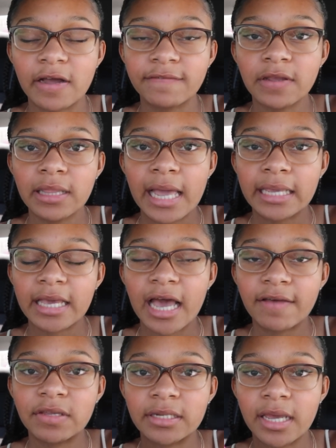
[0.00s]
I feel like
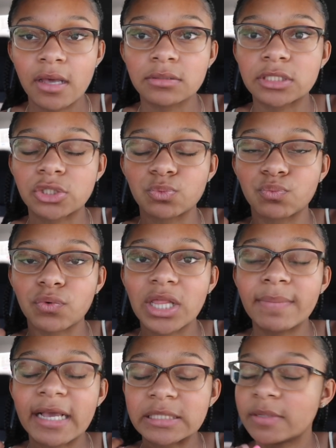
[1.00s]
having nails just
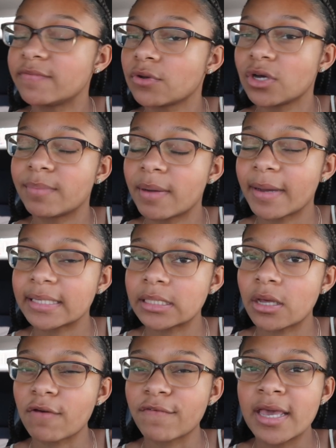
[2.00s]
really makes me feel good about
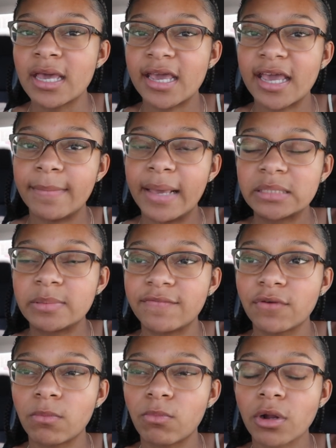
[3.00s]
myself. It makes me
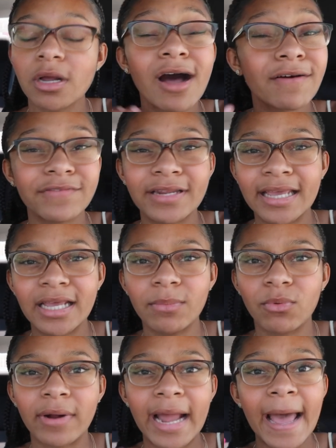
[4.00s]
feel more confident,
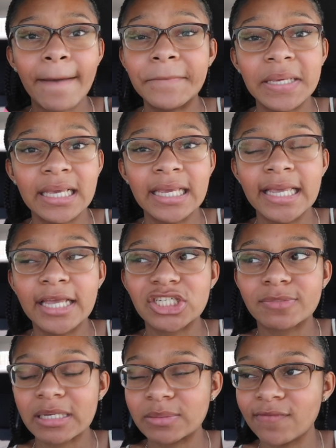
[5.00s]
more happy. It
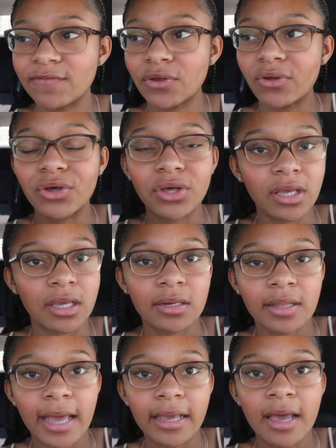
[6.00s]
just makes me feel good.
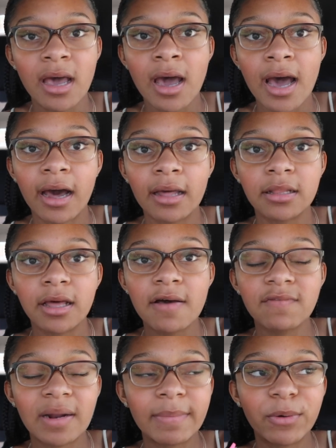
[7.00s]
Like I
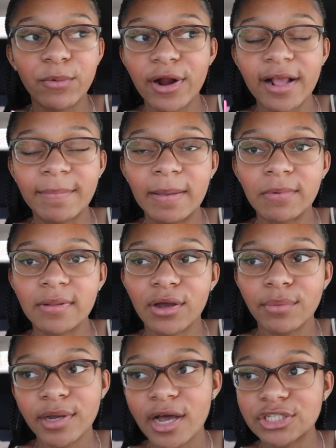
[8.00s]
love when I'm at work and people are like,
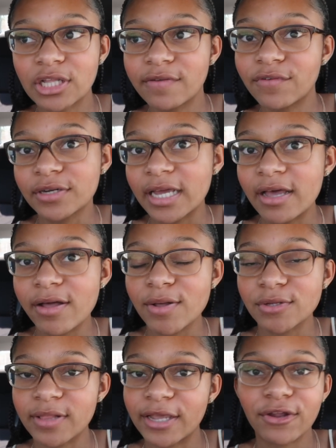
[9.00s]
oh my gosh, I love your
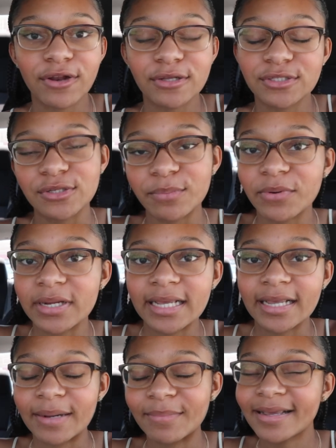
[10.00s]
nails. Or like your nails are so
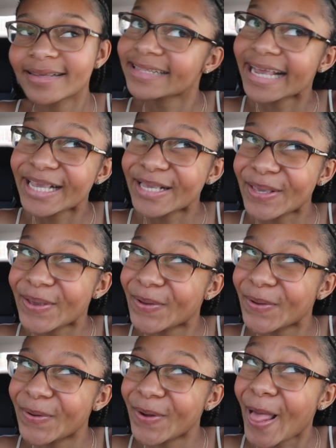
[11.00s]
pretty. And I'm like, thank
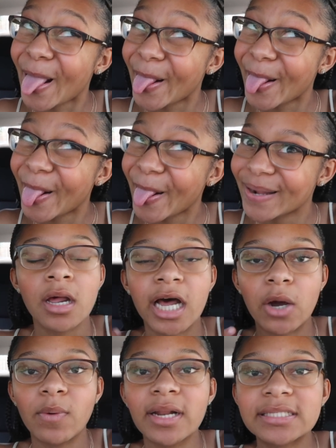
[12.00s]
you.
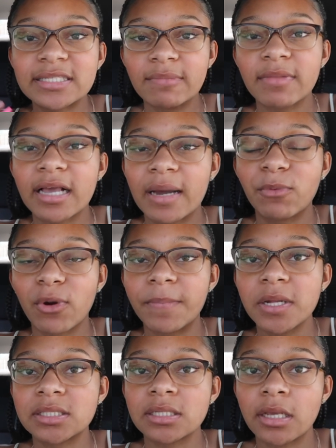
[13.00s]
I want to seem like I'm more
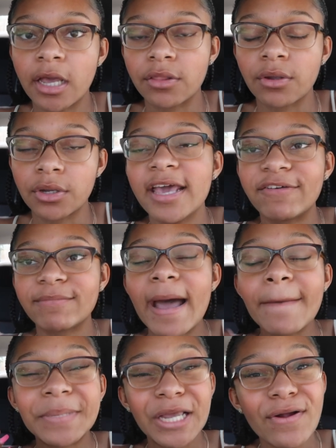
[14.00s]
put together. If
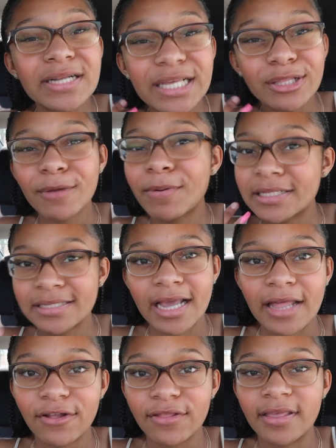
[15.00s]
my appearance can look put
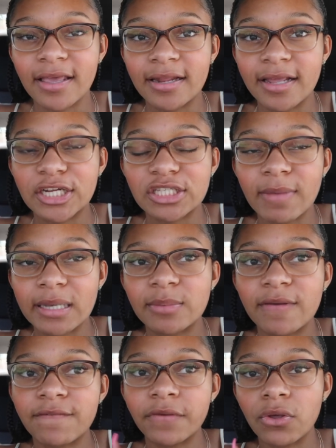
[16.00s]
together, then it just makes
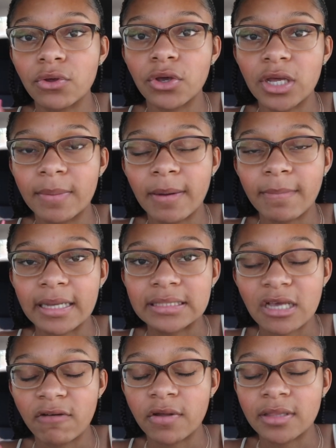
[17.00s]
me feel good about
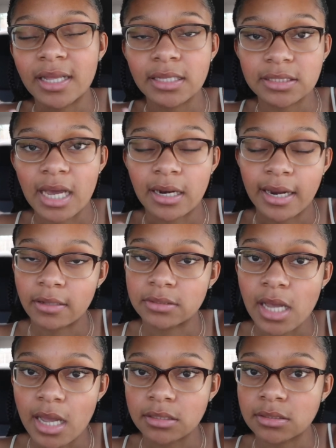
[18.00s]
myself on the inside and
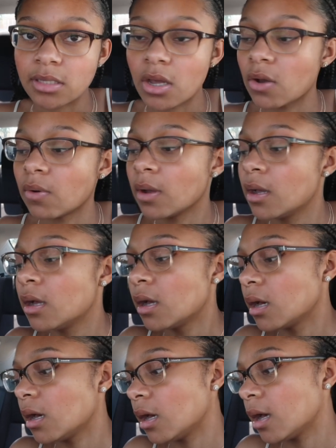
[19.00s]
outside. So
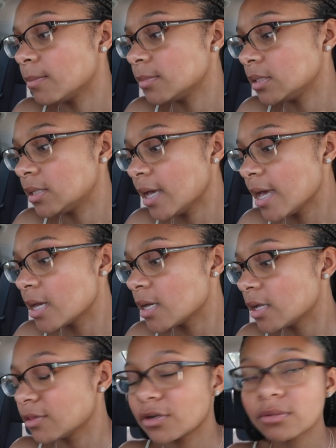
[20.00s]
um,
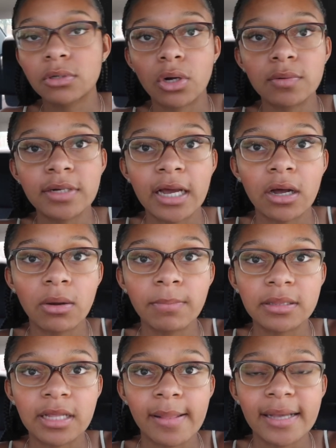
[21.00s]
yeah, they're grown out,
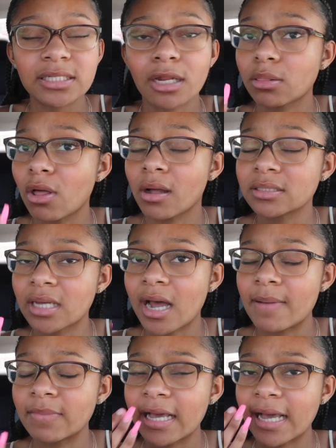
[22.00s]
but they lasted a long
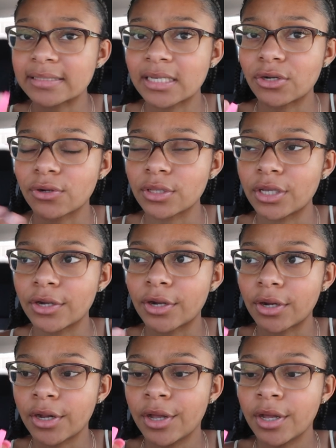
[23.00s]
time. Like I said
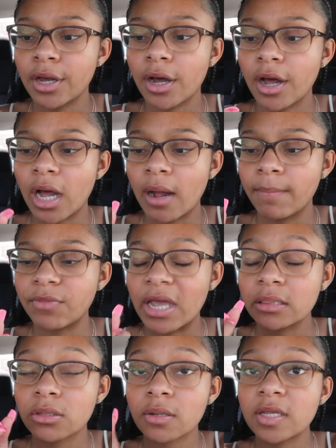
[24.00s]
earlier, um,
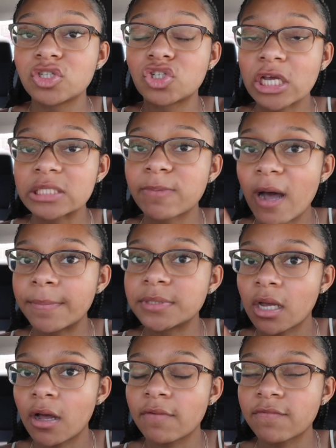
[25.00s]
they literally just
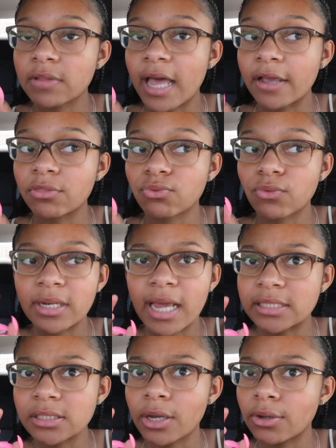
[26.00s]
popped off like three
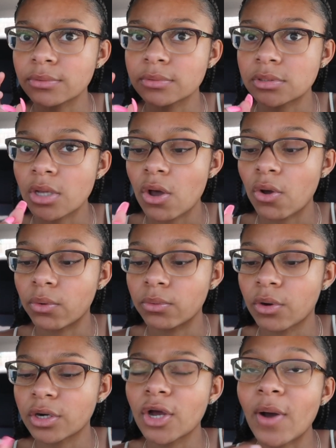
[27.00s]
days ago.
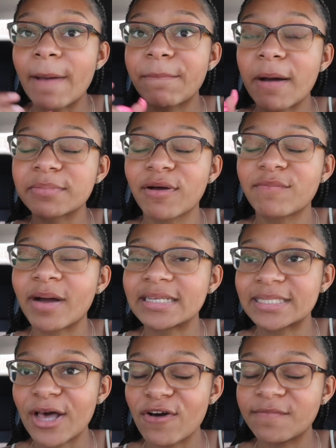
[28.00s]
So, or no, I popped off
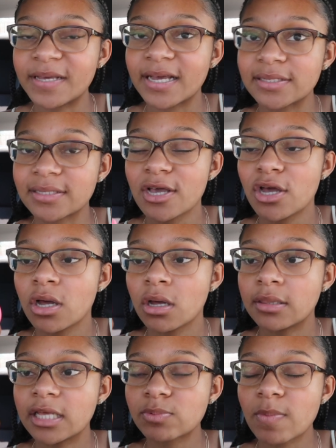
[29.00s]
myself because
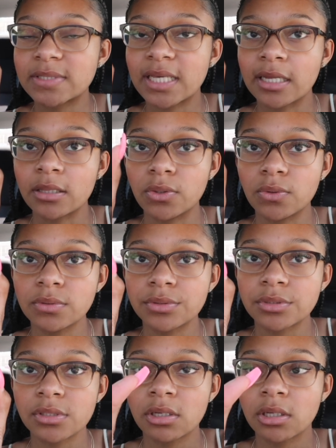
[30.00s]
this one was getting
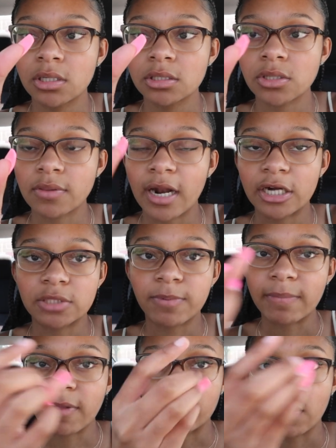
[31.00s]
loose. So then I just
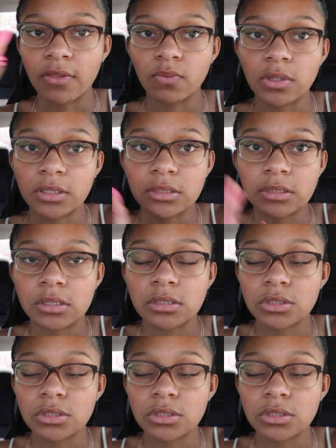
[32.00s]
popped off the other ones.